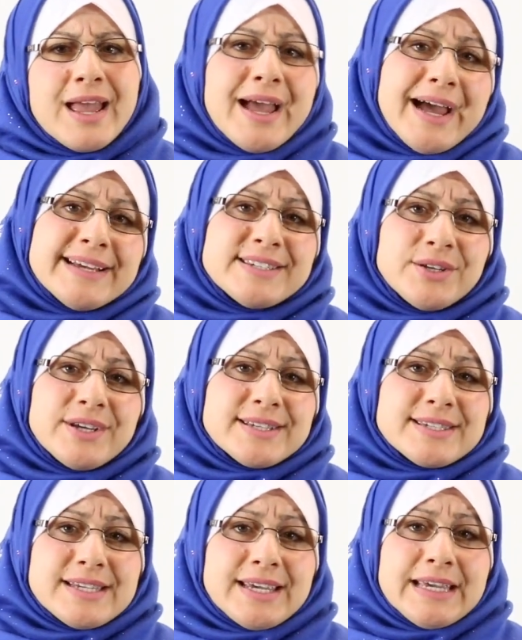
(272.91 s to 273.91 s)
As you can
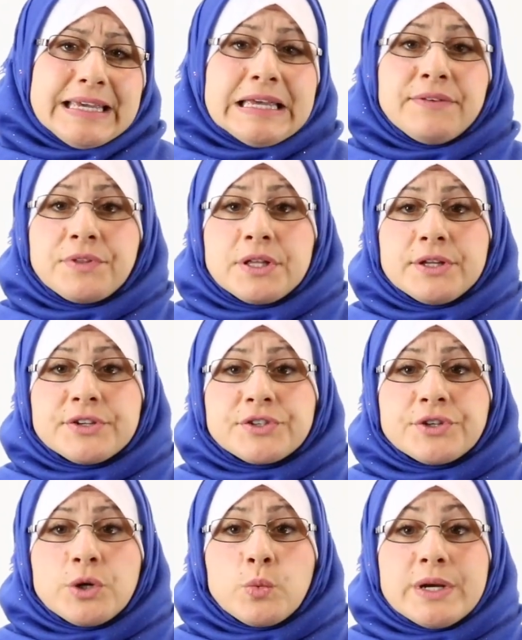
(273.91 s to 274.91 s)
see, if the
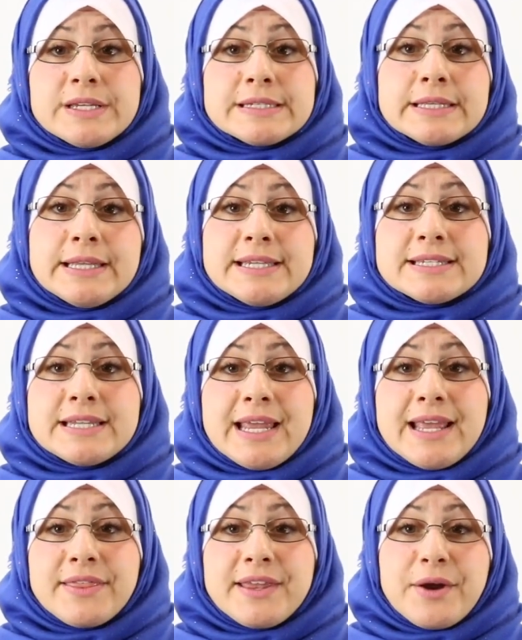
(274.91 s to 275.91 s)
listener was
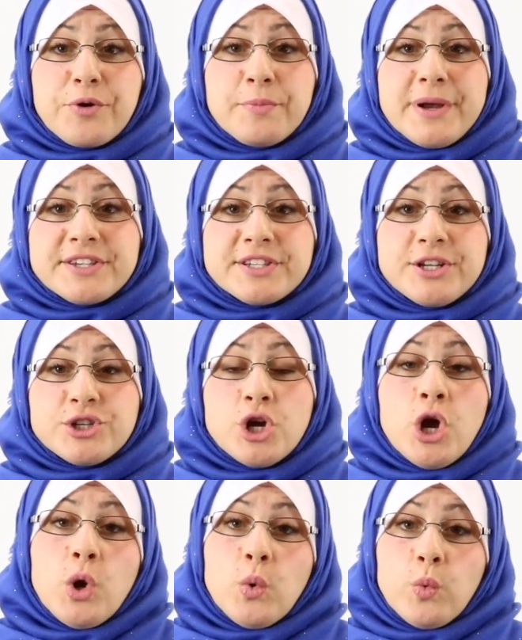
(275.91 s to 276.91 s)
listening, then our message
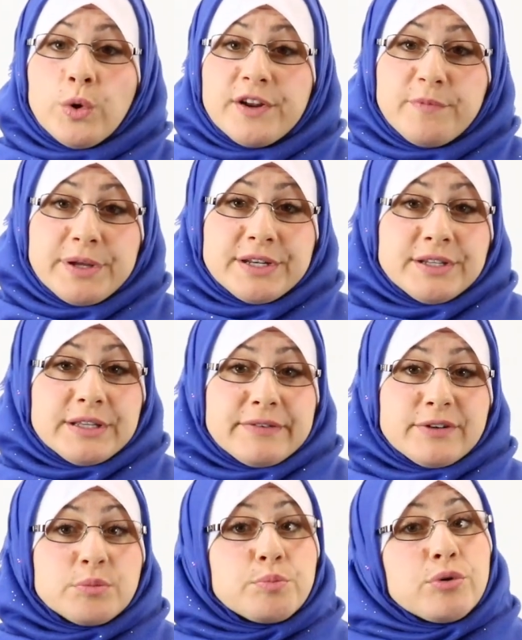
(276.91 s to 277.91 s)
would have been
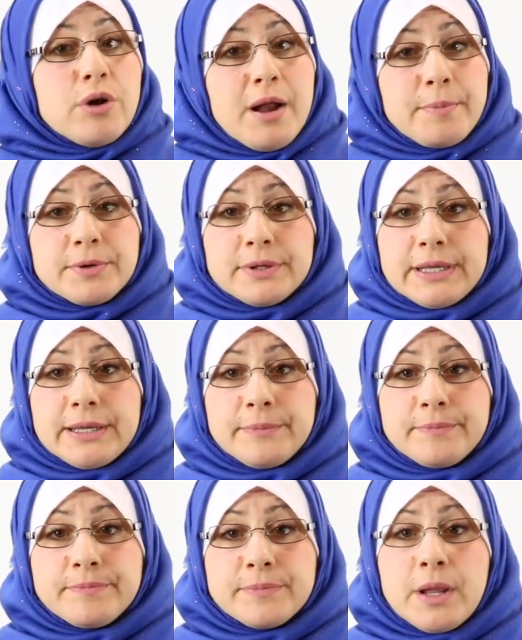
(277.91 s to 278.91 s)
delivered properly.
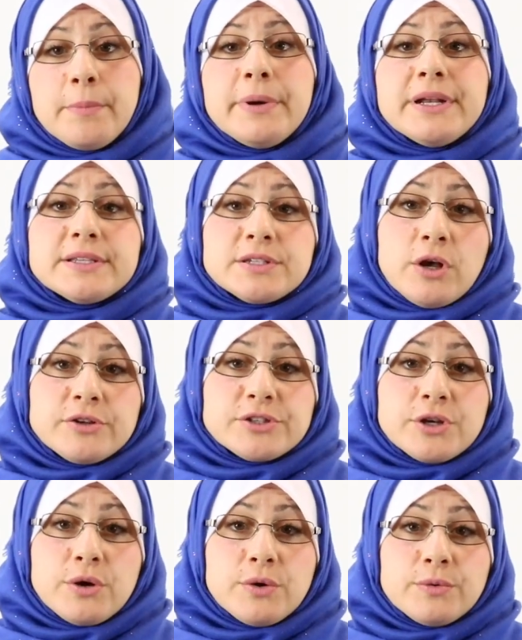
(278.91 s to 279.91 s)
But it's
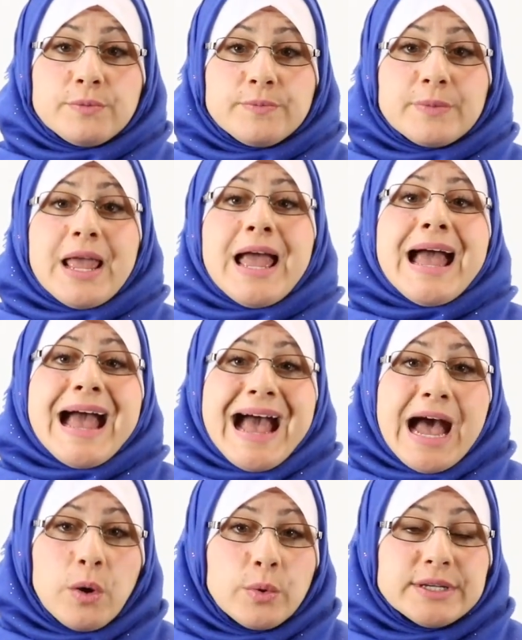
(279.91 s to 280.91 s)
also
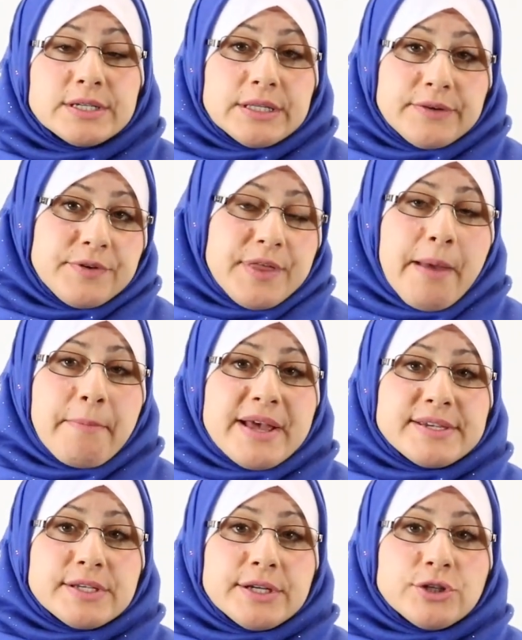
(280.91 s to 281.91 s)
how we deliver that
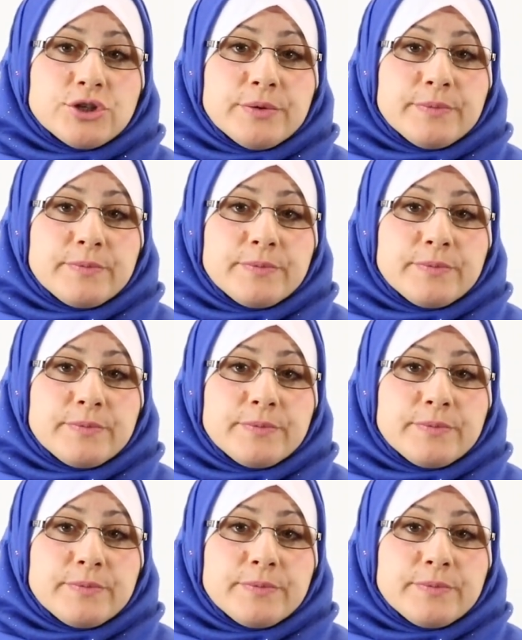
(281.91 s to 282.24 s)
message.